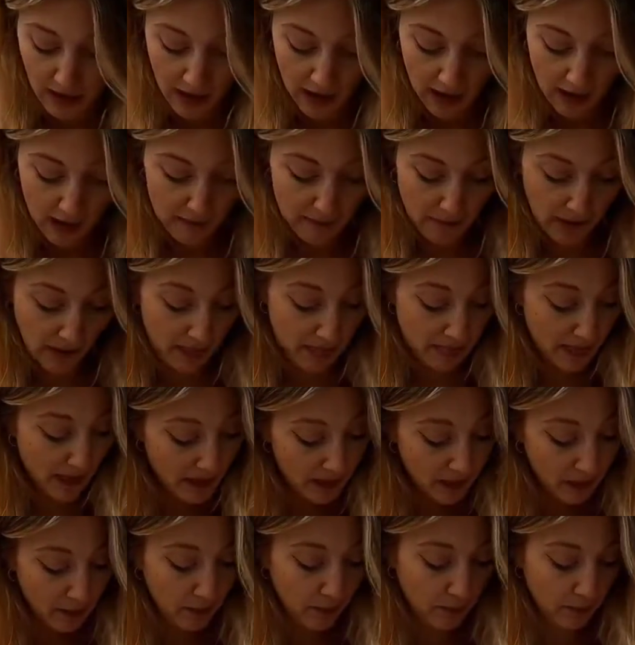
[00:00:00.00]
and
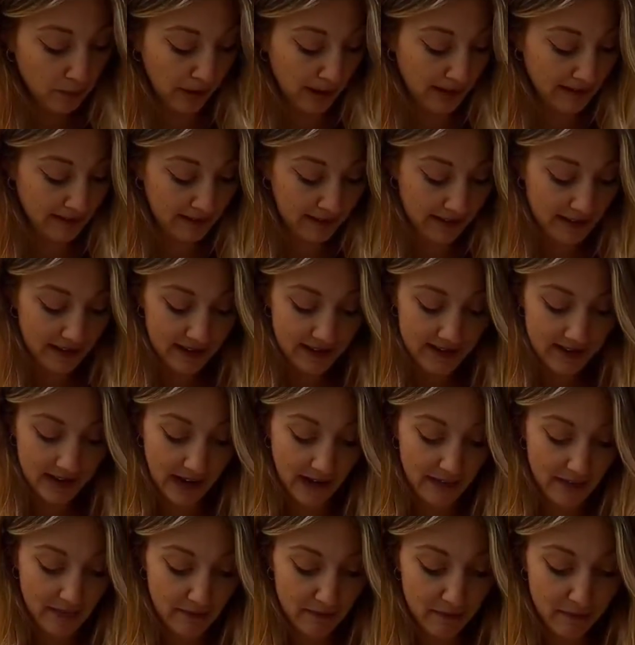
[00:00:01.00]
then I will press it
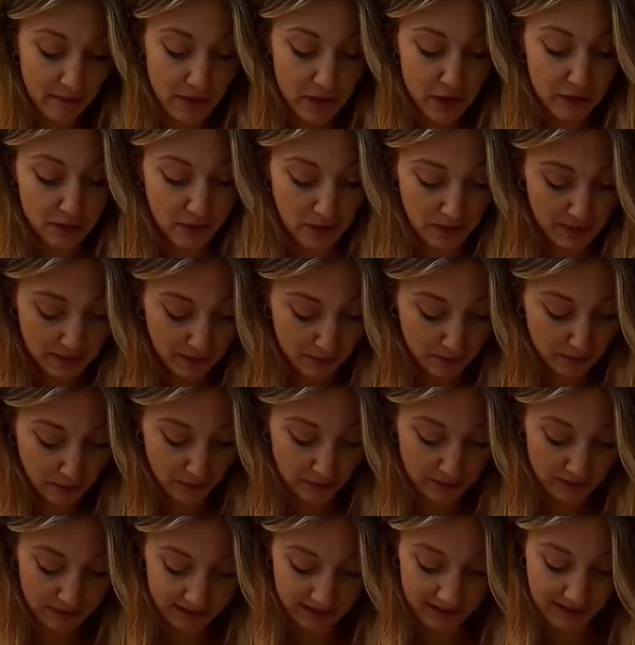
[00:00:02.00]
and then finish putting this
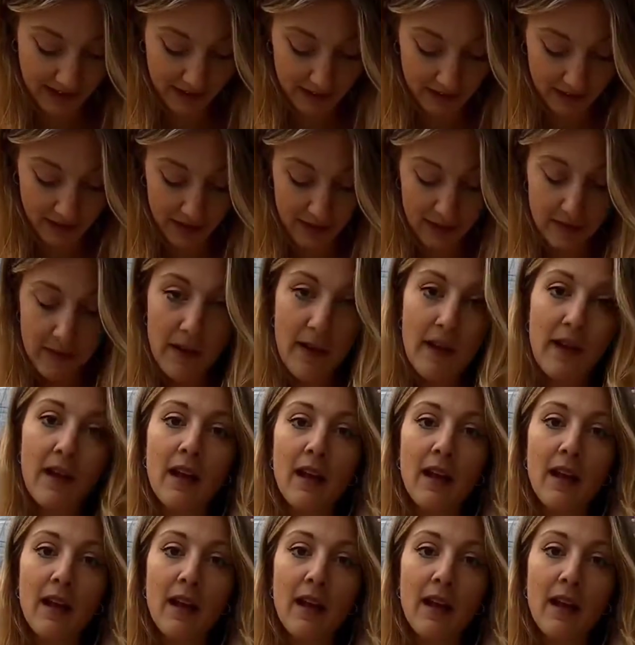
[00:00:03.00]
bodice together,